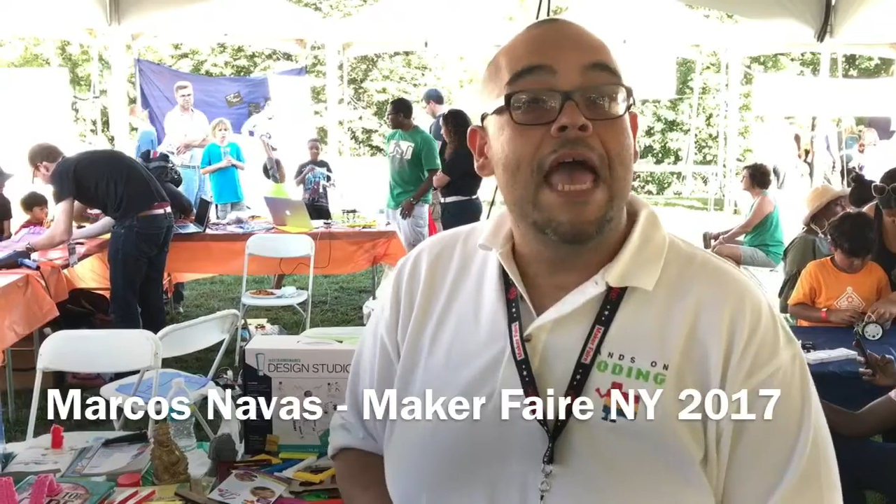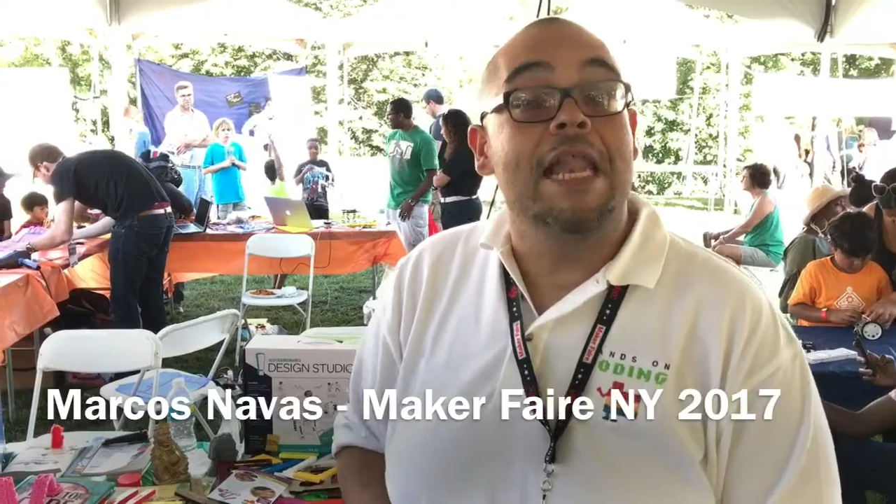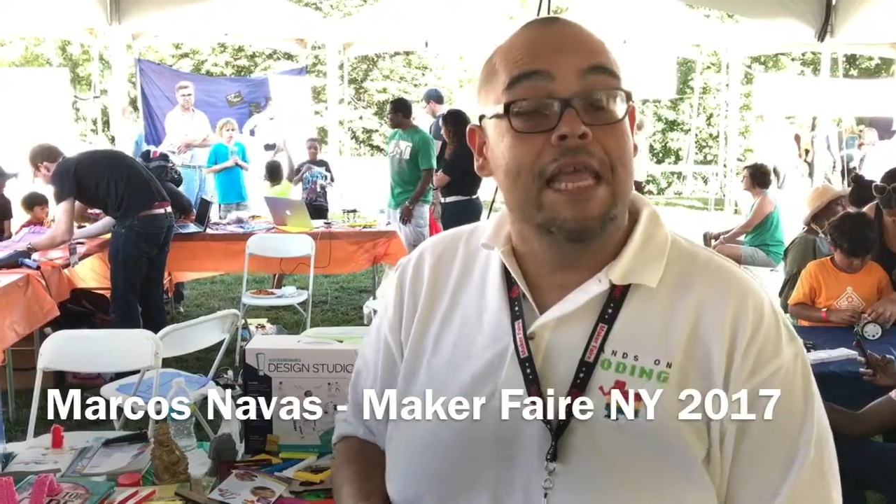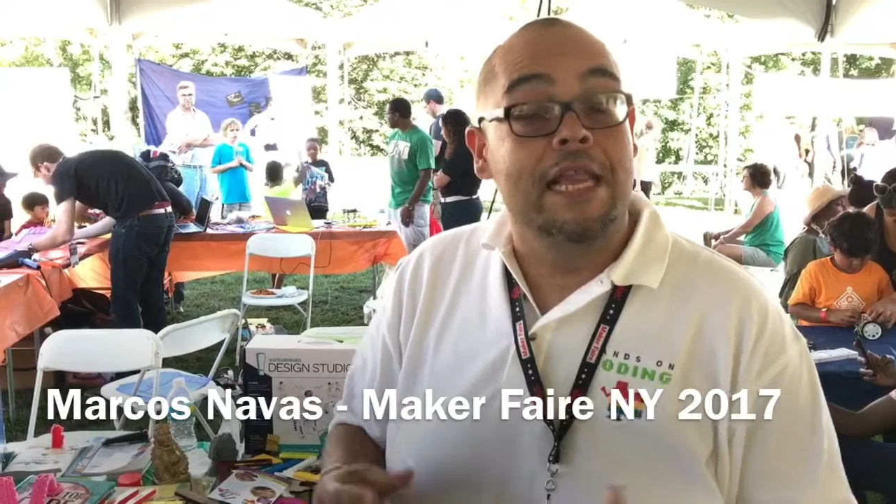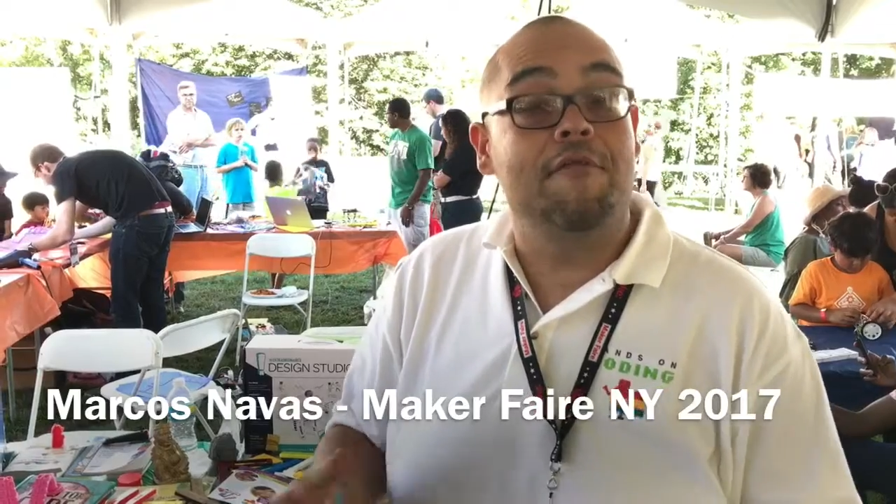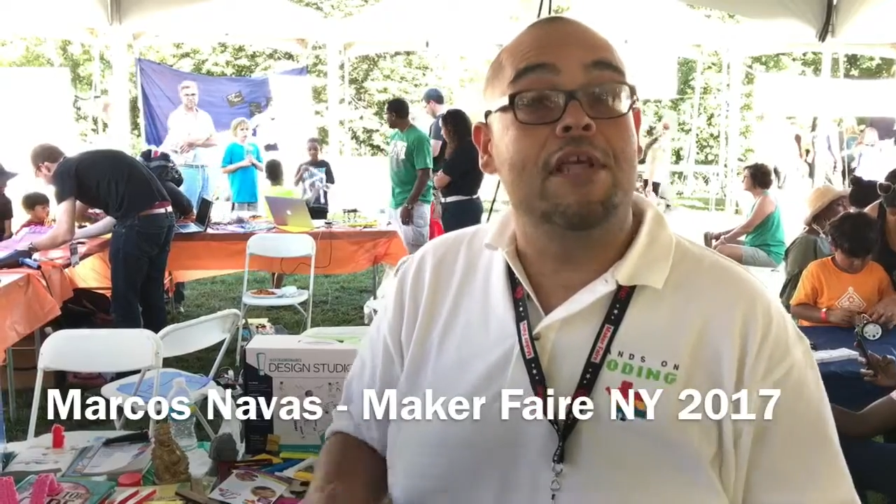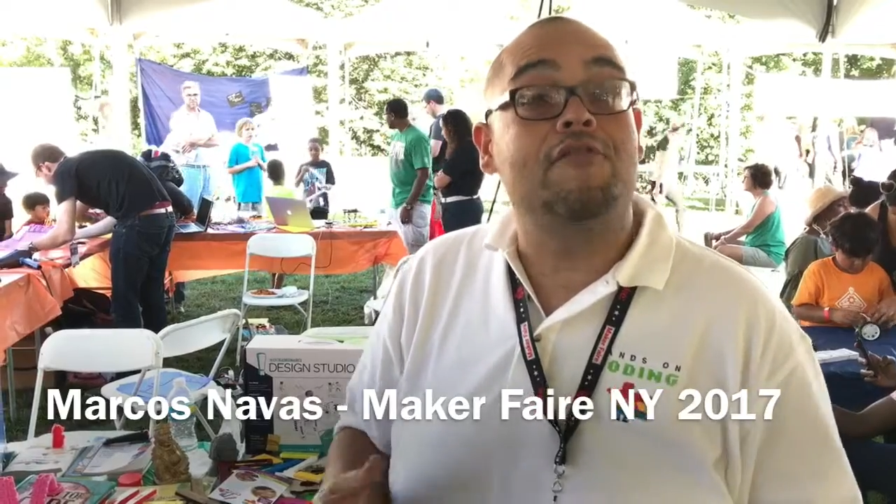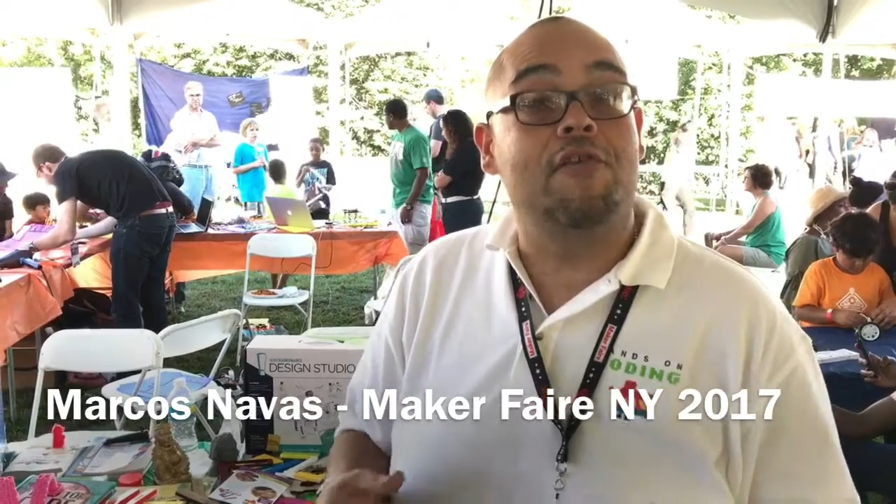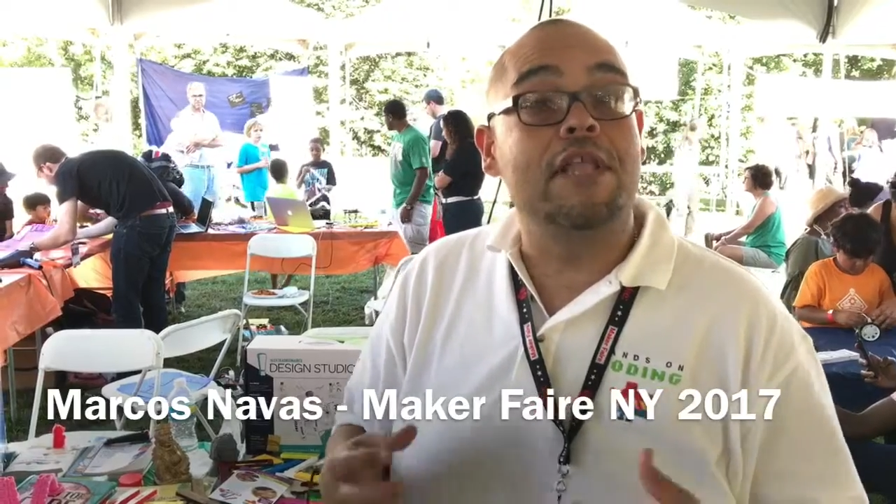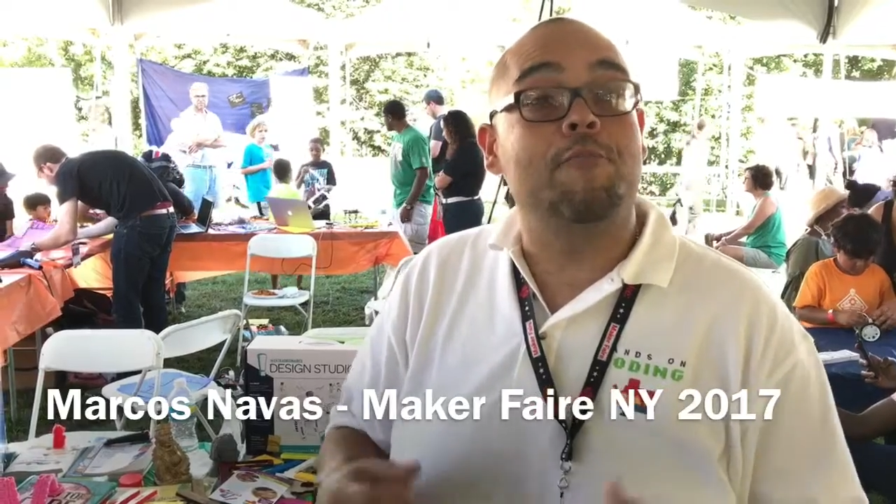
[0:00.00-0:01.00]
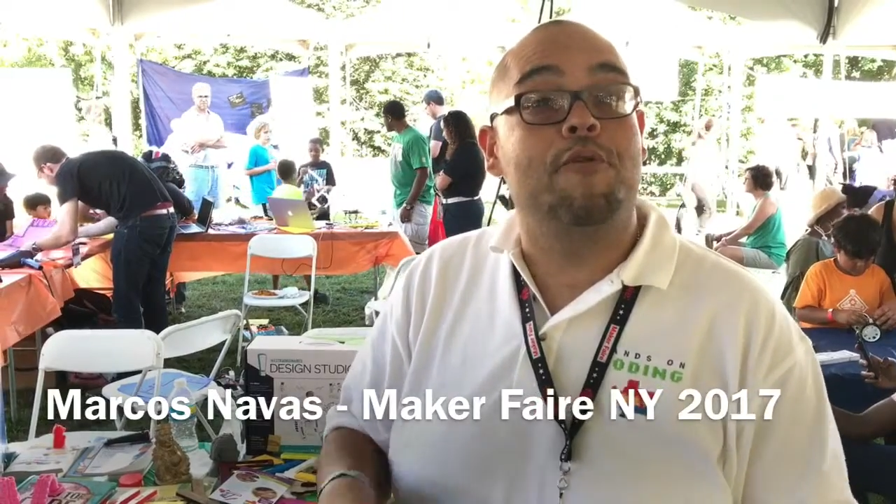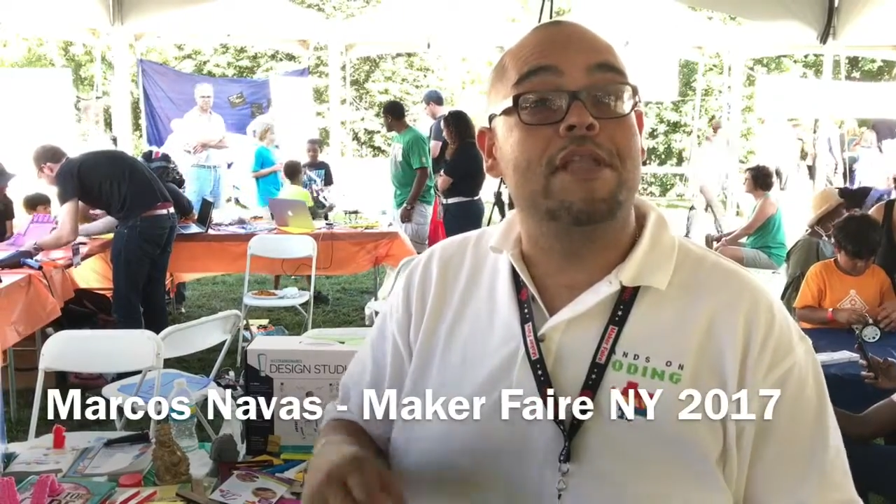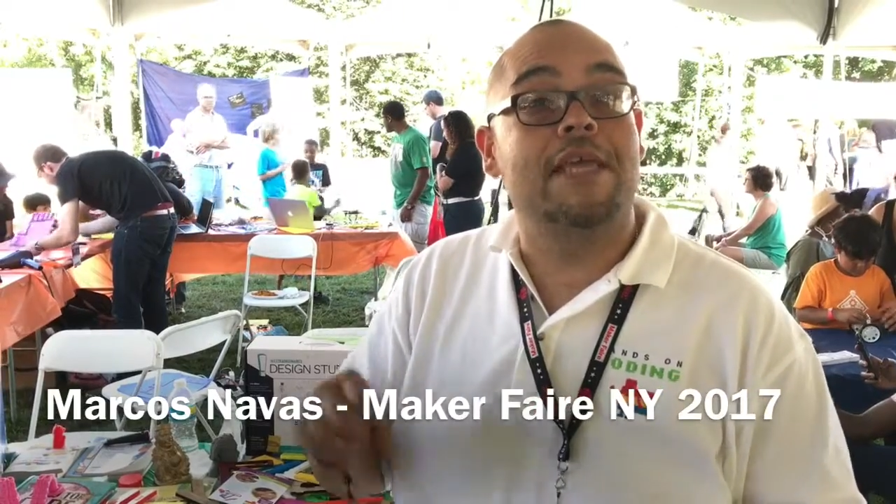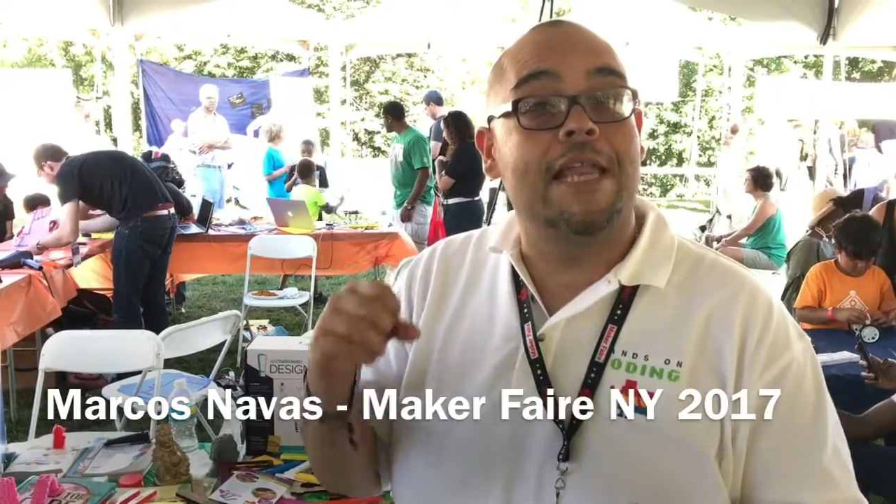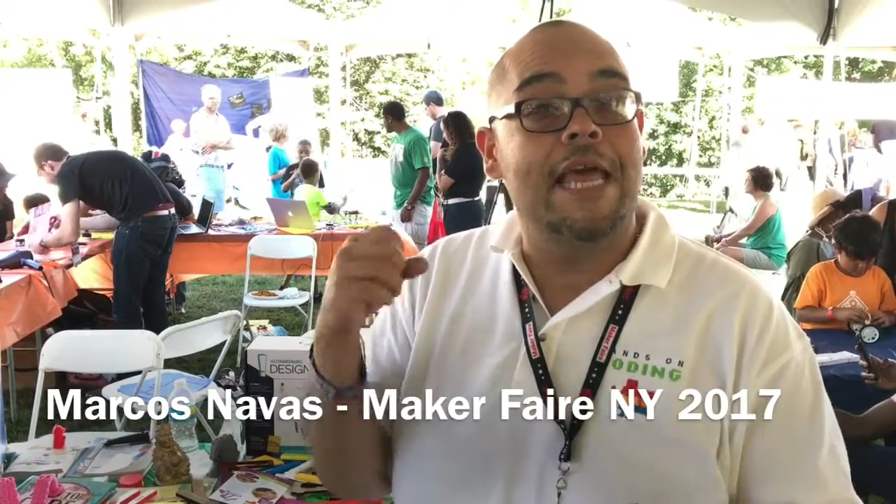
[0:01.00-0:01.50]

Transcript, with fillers: and he literally 3D printed